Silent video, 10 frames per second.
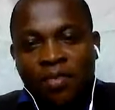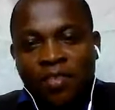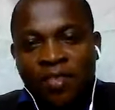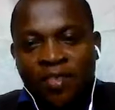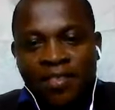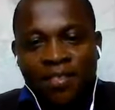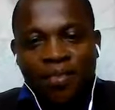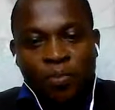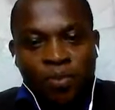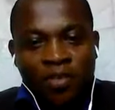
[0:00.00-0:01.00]
I want to
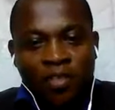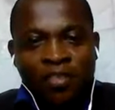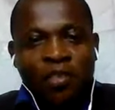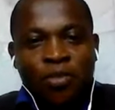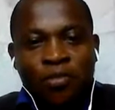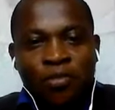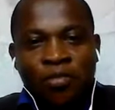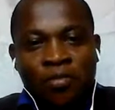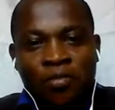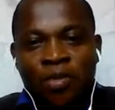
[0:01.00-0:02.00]
seize this opportunity
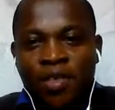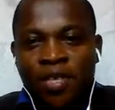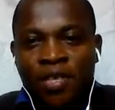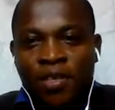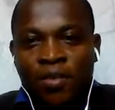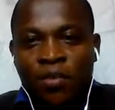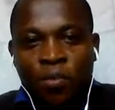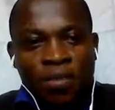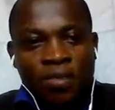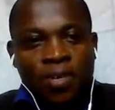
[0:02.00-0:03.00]
to
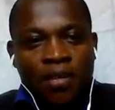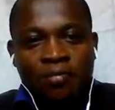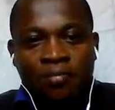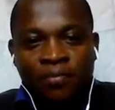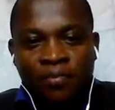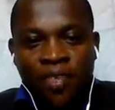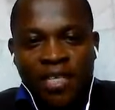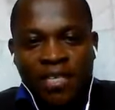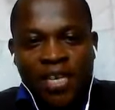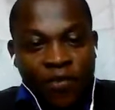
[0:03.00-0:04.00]
welcome
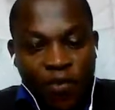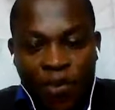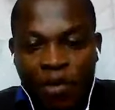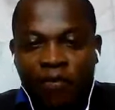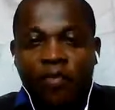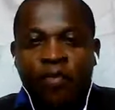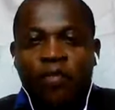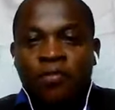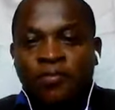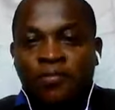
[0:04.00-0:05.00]
each and every one
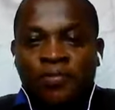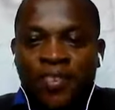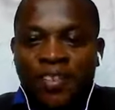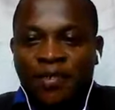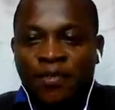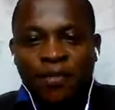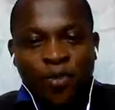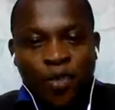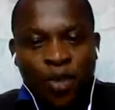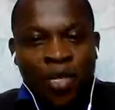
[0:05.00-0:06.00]
of you
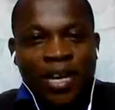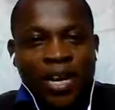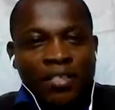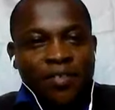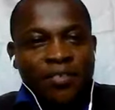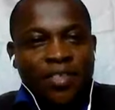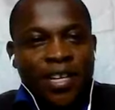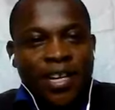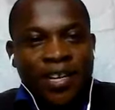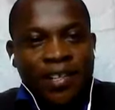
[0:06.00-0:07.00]
who will join us
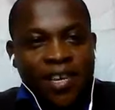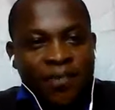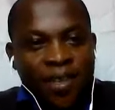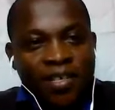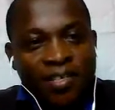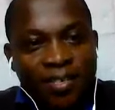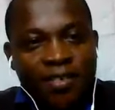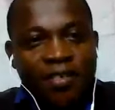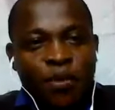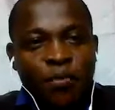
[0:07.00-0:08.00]
today at the African
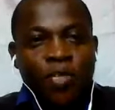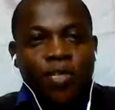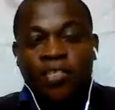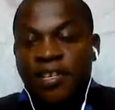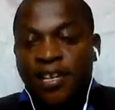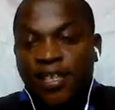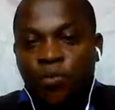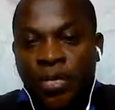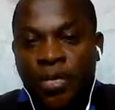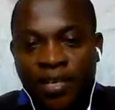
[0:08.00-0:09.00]
Season Speakers
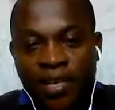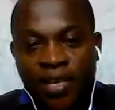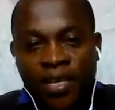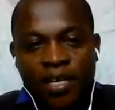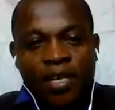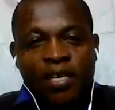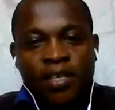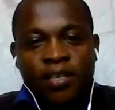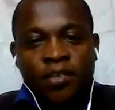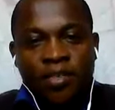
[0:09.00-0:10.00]
Network
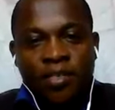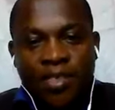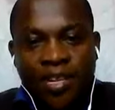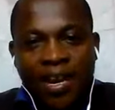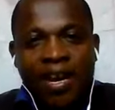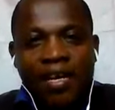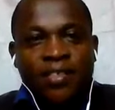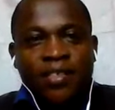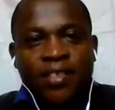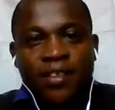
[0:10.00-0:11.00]
to
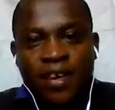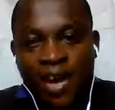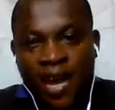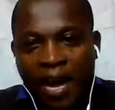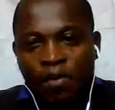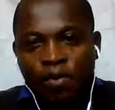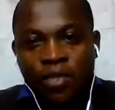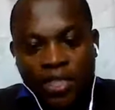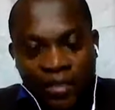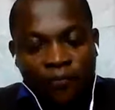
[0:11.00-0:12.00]
discuss
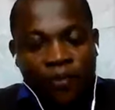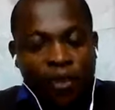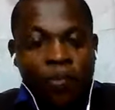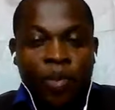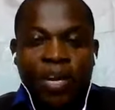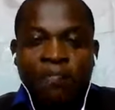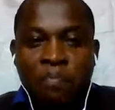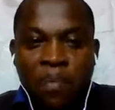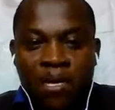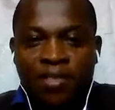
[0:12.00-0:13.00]
how to develop
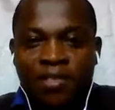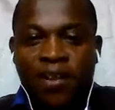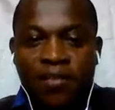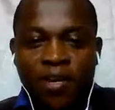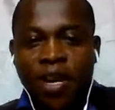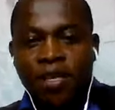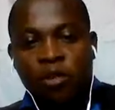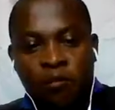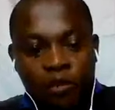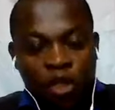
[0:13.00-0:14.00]
and master the
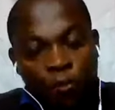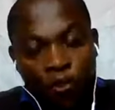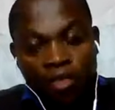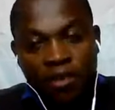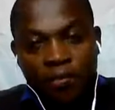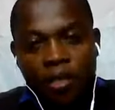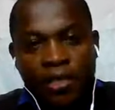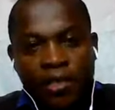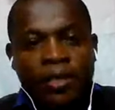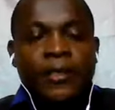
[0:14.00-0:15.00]
art of
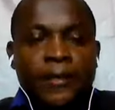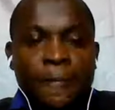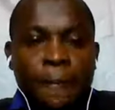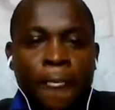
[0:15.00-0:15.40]
responsibility.